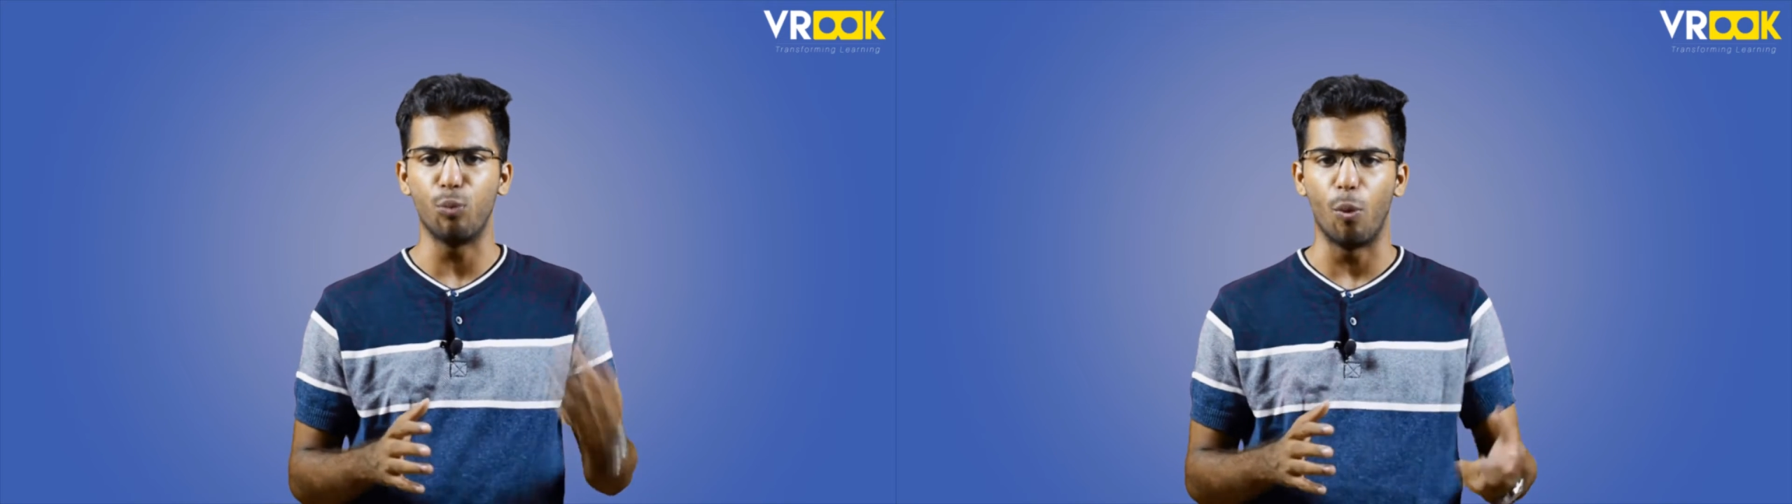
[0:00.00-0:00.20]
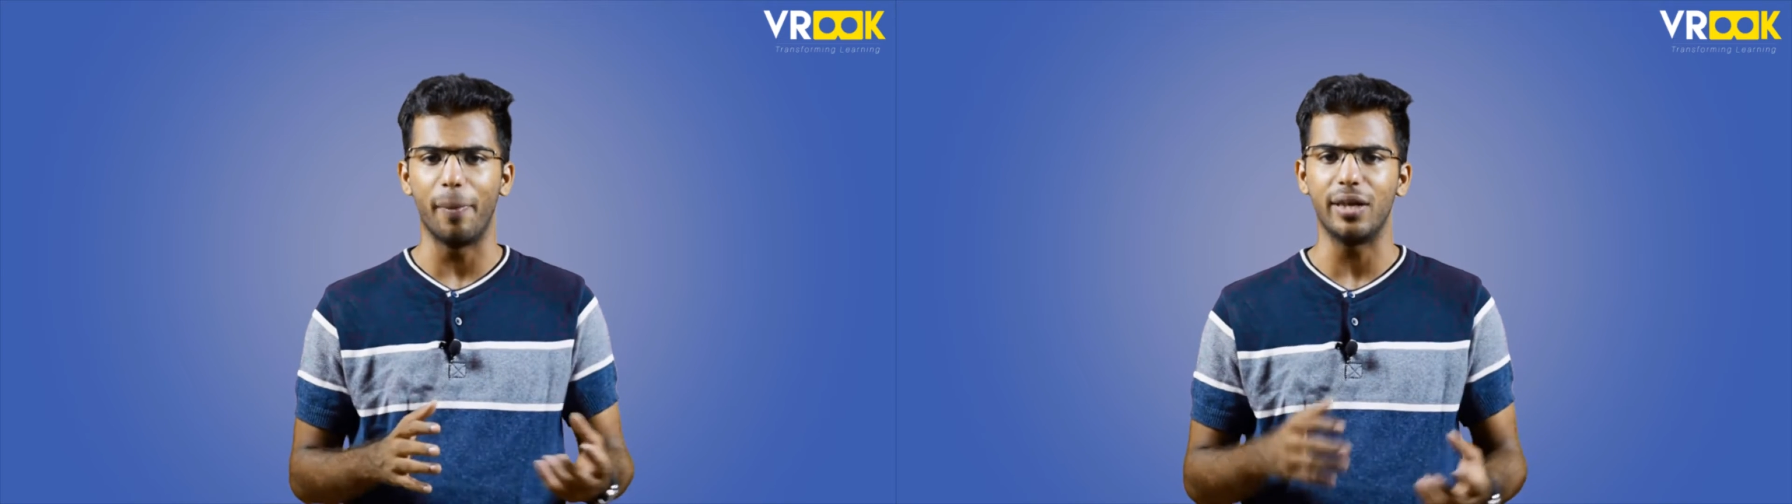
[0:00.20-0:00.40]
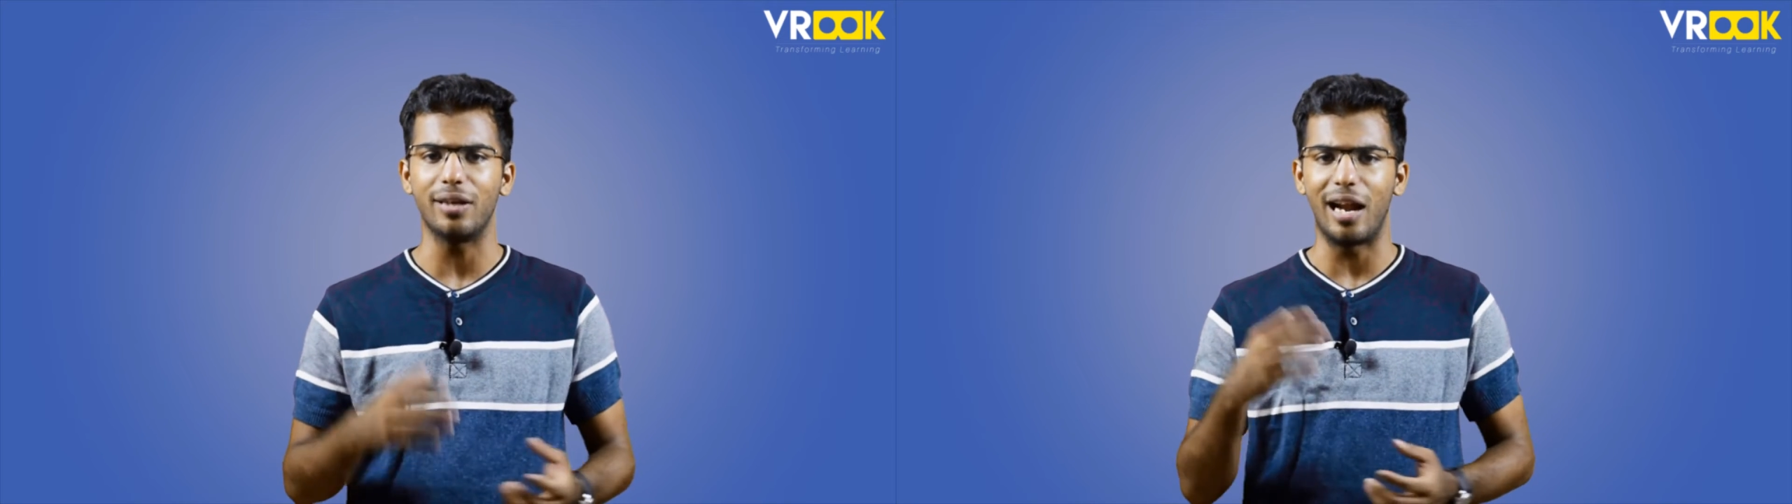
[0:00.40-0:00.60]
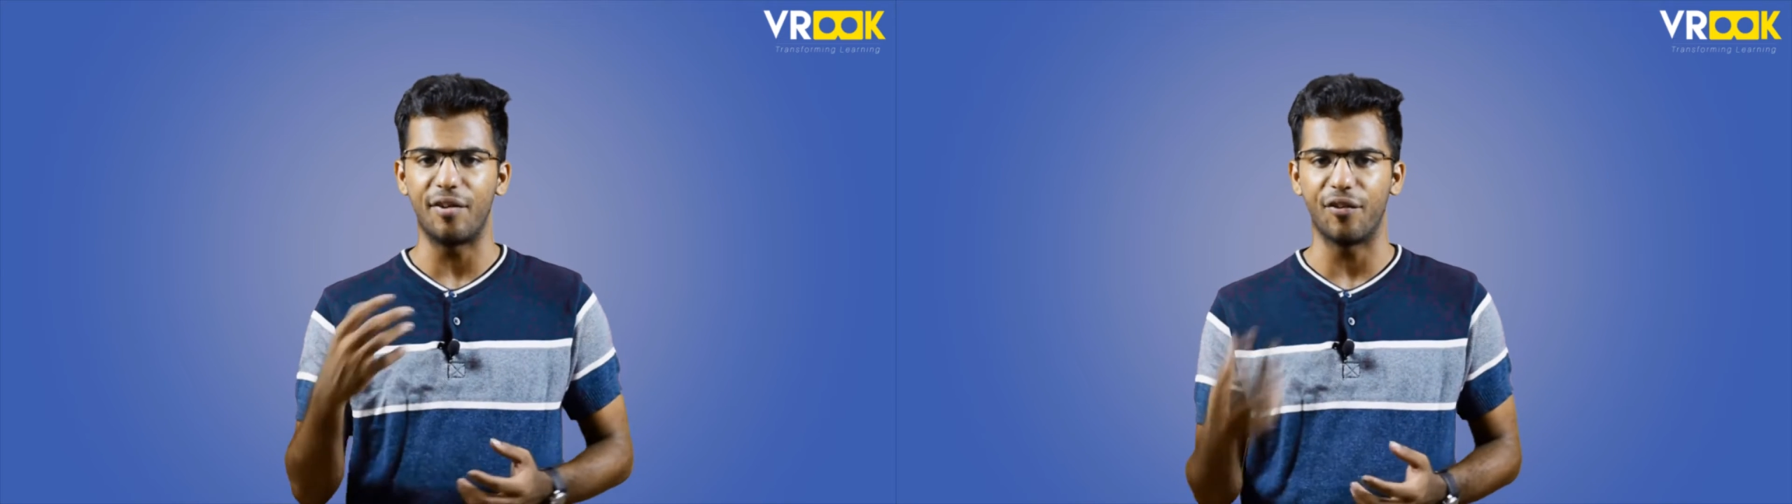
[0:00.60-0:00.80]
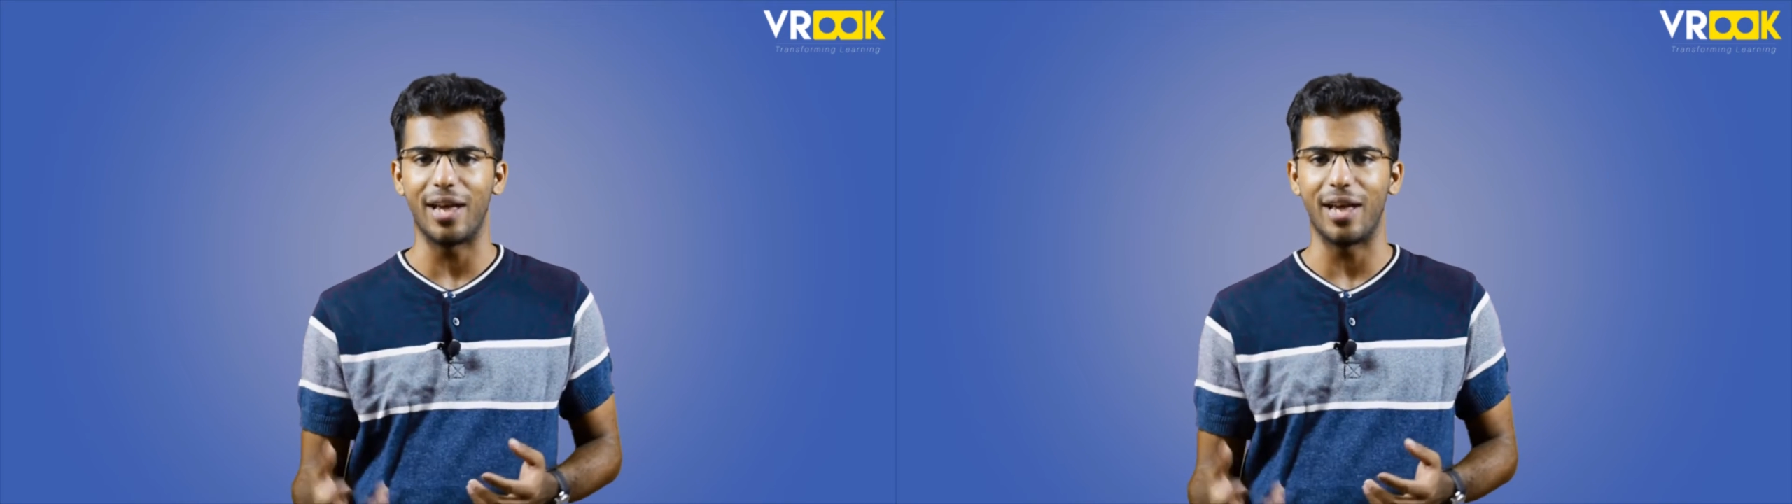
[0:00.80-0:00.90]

moment and